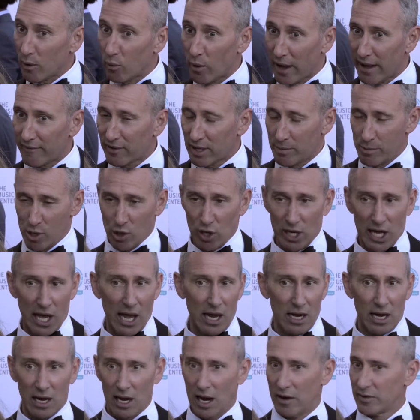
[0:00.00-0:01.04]
way of
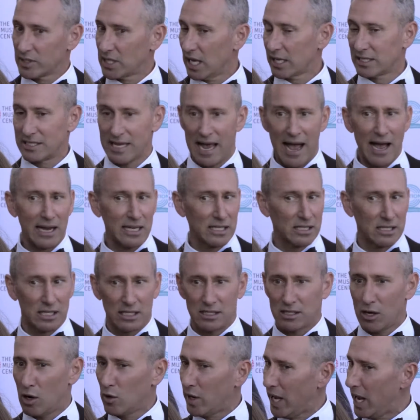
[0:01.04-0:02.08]
communicating. I was like, Zach, is
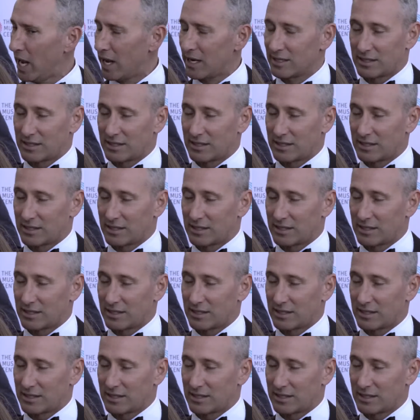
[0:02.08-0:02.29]
this okay?